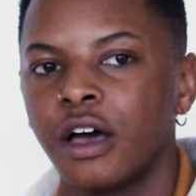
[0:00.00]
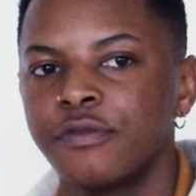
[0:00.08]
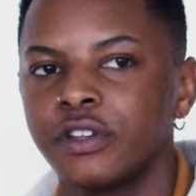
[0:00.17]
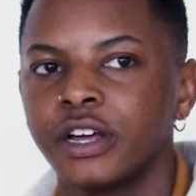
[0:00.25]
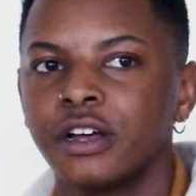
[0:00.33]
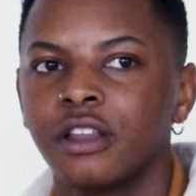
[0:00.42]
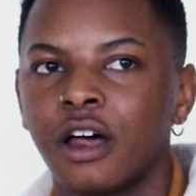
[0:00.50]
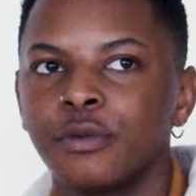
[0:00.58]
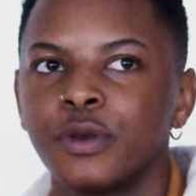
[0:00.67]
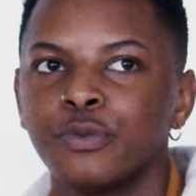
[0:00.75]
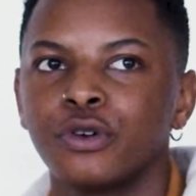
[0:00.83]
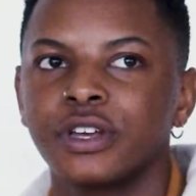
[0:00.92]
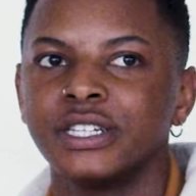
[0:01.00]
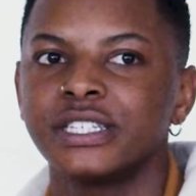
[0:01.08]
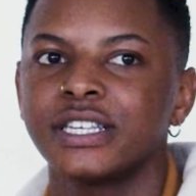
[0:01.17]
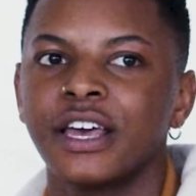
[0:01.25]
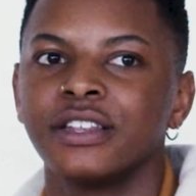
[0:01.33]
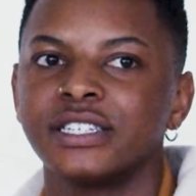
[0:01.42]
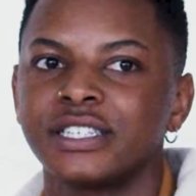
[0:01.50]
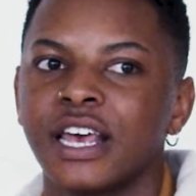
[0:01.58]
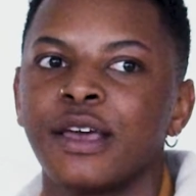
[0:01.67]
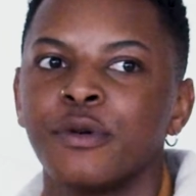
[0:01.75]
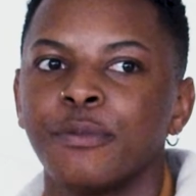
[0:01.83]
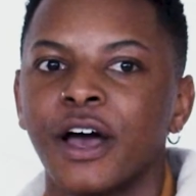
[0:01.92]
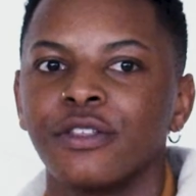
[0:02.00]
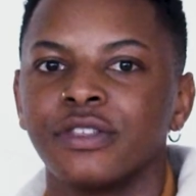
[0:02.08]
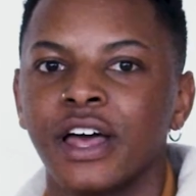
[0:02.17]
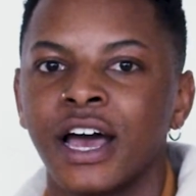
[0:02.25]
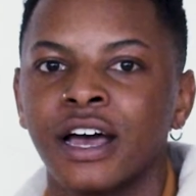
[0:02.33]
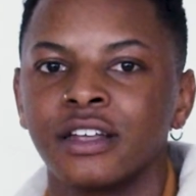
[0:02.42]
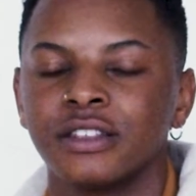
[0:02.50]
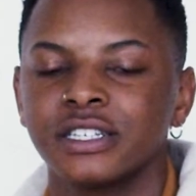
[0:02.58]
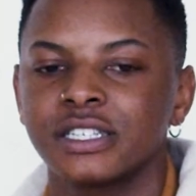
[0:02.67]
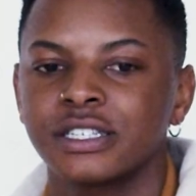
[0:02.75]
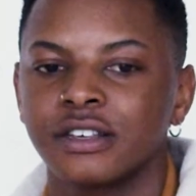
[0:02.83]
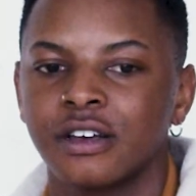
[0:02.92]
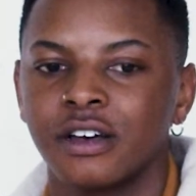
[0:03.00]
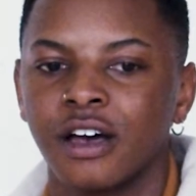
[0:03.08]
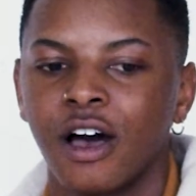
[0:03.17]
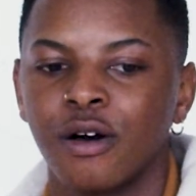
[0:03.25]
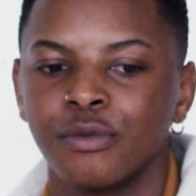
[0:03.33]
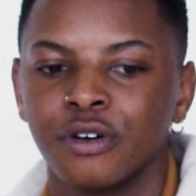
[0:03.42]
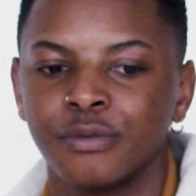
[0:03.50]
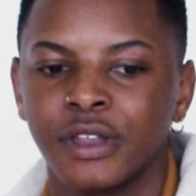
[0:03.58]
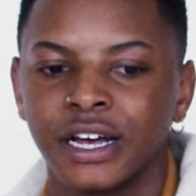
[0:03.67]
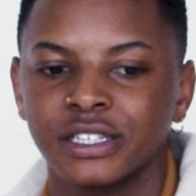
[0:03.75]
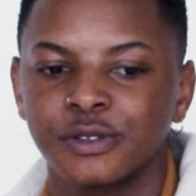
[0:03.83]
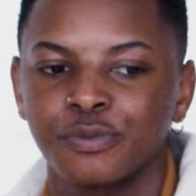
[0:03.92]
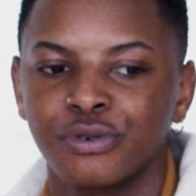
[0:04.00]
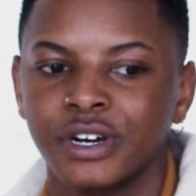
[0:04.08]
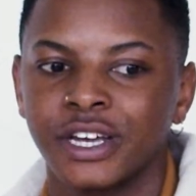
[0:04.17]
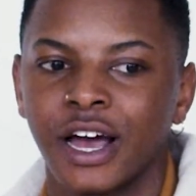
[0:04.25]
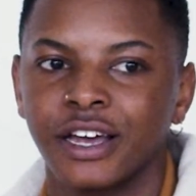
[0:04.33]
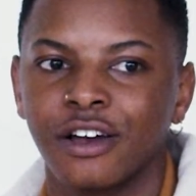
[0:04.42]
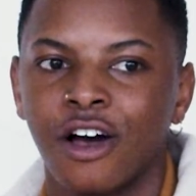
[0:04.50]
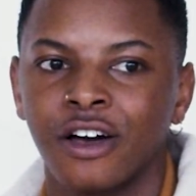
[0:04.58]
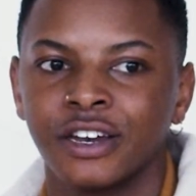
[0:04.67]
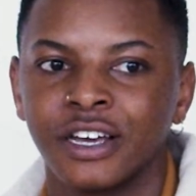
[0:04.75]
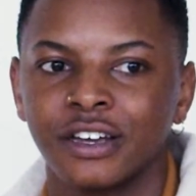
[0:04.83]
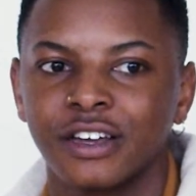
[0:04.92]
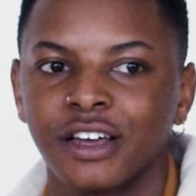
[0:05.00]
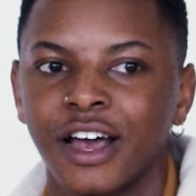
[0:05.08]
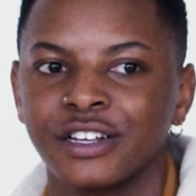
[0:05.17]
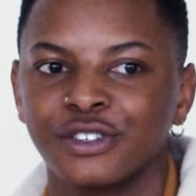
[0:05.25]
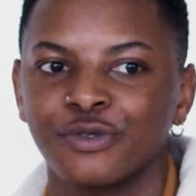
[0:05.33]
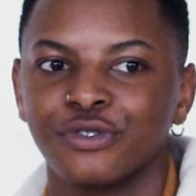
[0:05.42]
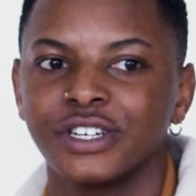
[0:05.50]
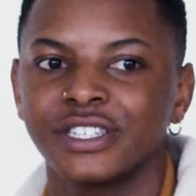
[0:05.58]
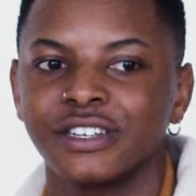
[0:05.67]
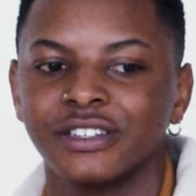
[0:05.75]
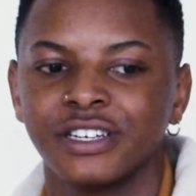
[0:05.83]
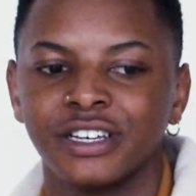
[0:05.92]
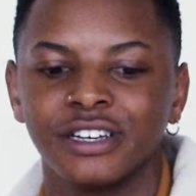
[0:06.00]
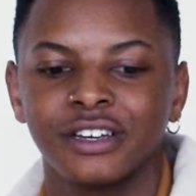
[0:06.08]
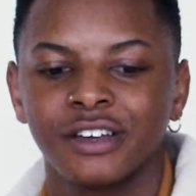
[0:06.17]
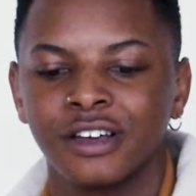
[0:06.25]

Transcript: I feel like a lot of people can say the same about that. This is an album that's pretty iconic as of recently.